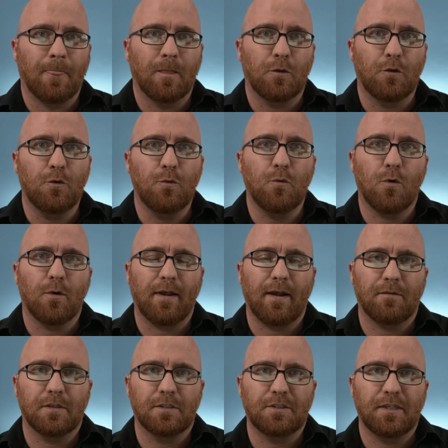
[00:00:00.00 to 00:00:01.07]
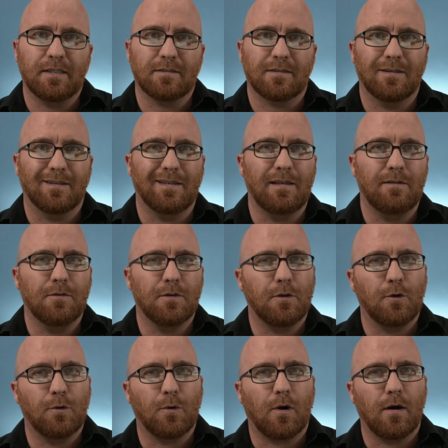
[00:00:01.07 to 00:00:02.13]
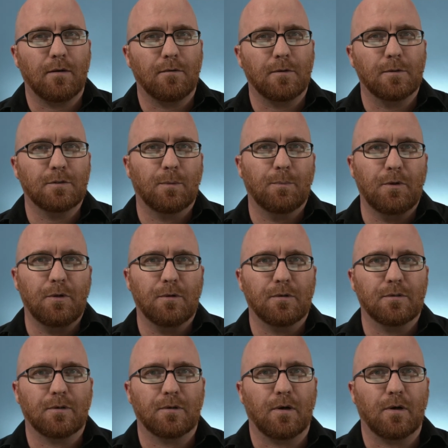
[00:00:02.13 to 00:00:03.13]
you won't have the chance that even though all of those computers or